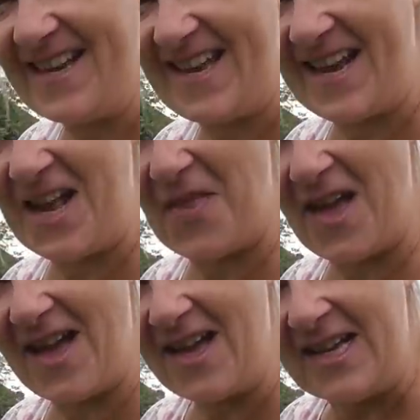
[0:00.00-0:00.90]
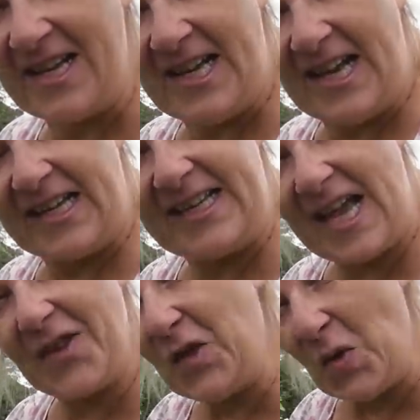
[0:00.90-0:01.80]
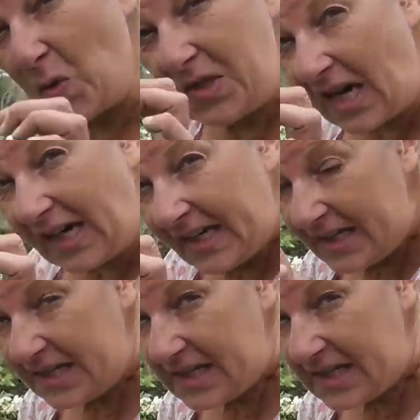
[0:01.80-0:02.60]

Get out there, gather your tiny,